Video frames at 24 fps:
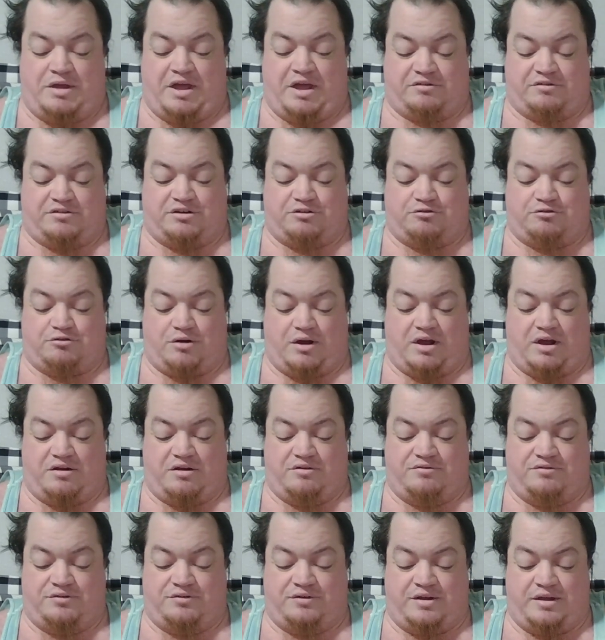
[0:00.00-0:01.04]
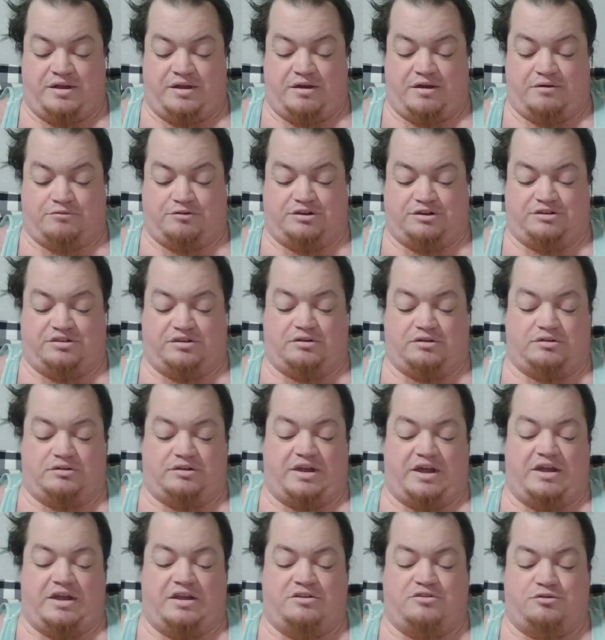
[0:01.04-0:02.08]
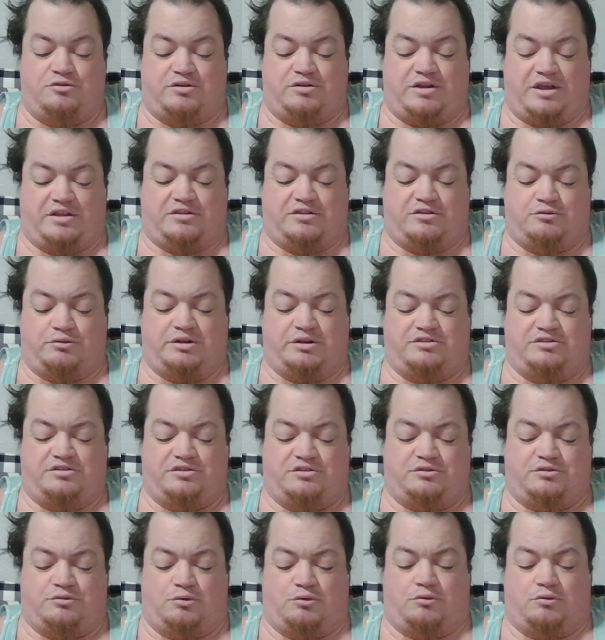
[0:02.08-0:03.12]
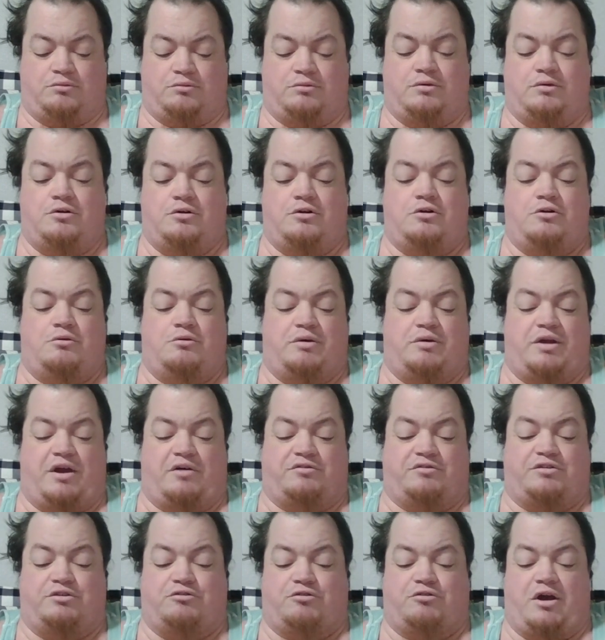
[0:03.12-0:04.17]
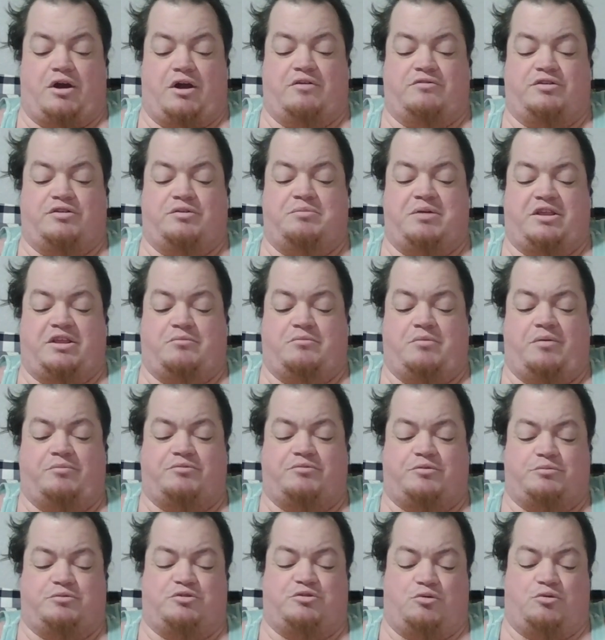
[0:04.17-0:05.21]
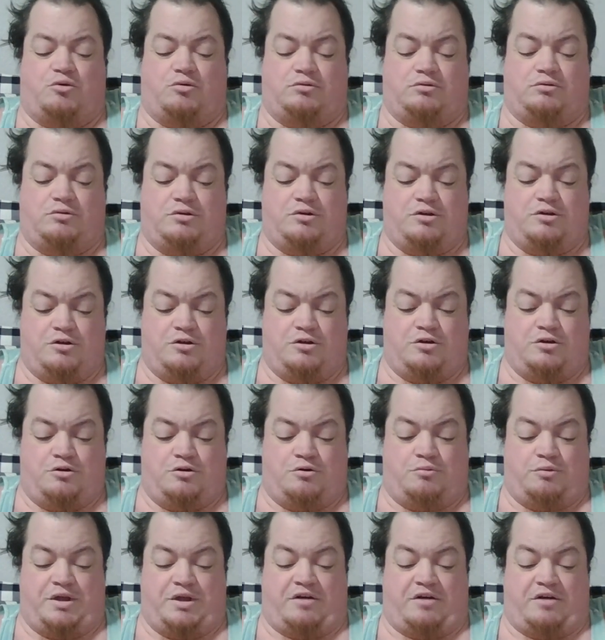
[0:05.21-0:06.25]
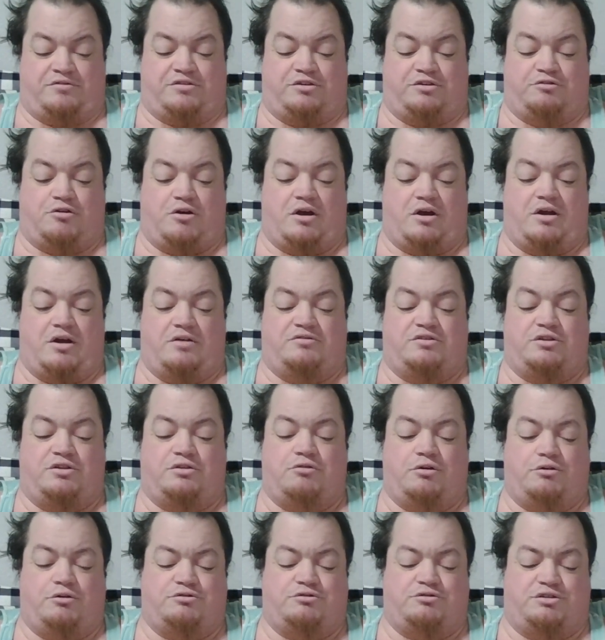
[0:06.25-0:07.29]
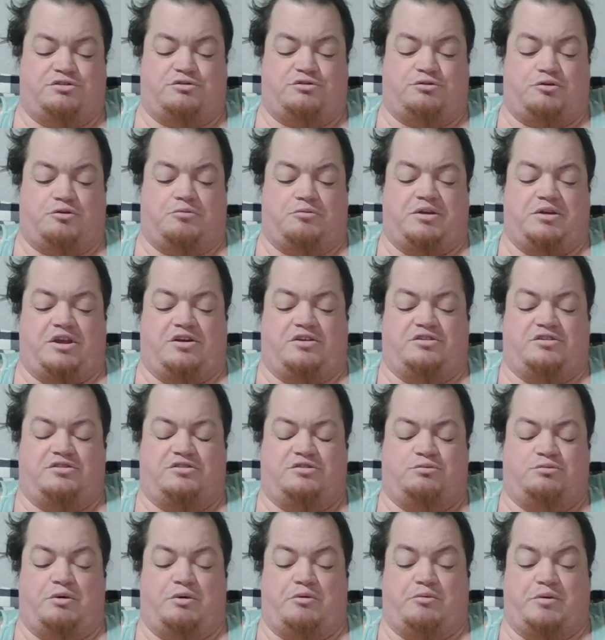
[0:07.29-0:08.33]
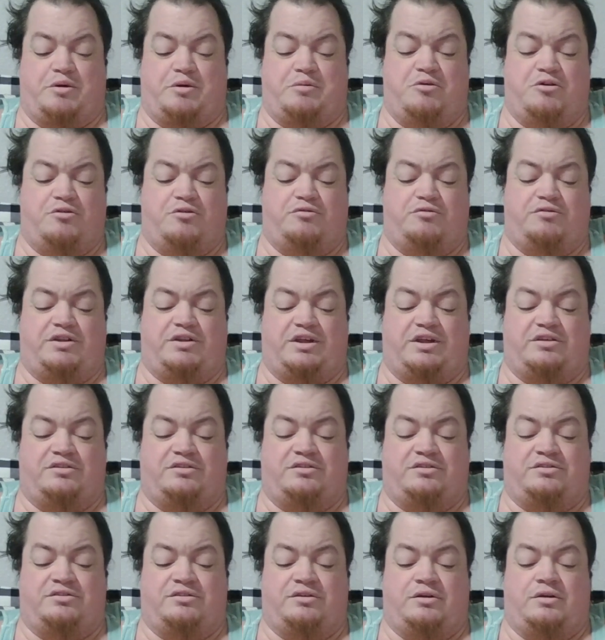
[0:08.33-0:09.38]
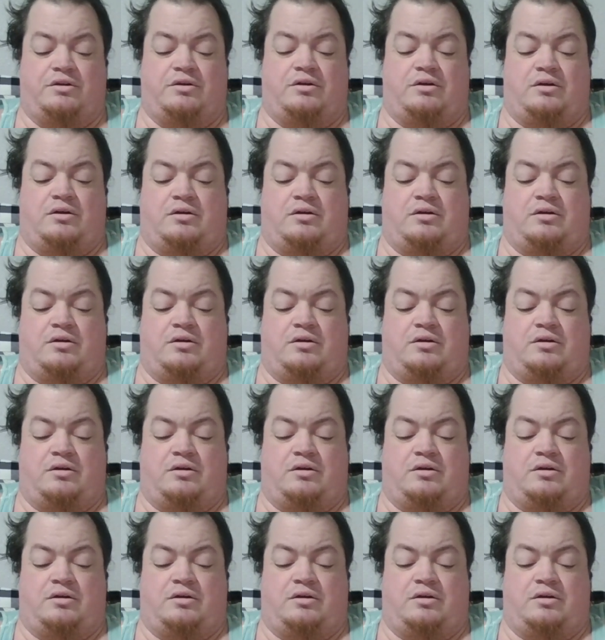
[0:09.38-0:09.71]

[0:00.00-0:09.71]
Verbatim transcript: we have to drive every single day to take the twins to school. We have to drive to pick them up from school. We have to drive to the grocery store because where we moved is,